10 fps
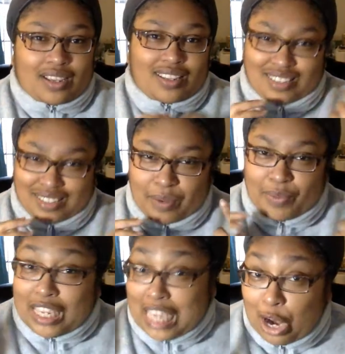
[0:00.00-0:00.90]
This is
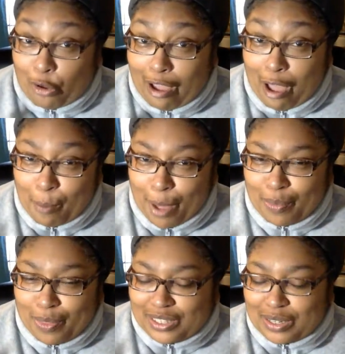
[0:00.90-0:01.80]
something that'll come
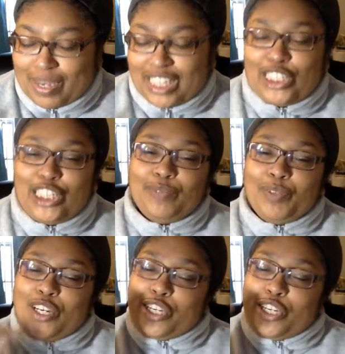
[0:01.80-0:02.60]
up this semester.